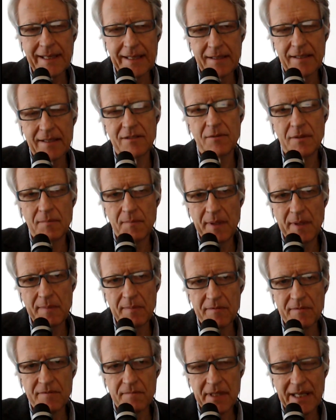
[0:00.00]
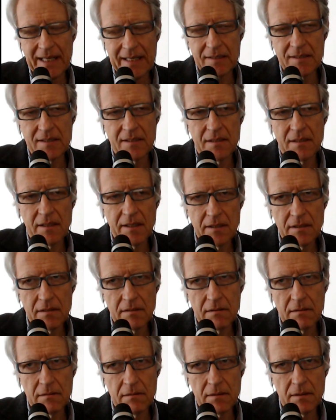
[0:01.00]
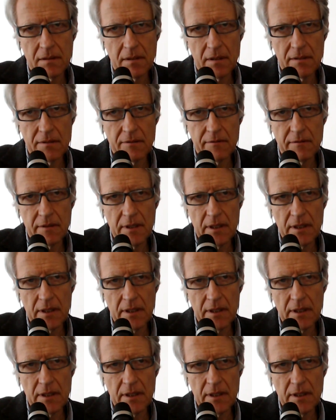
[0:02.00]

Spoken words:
that's what people from the outside don't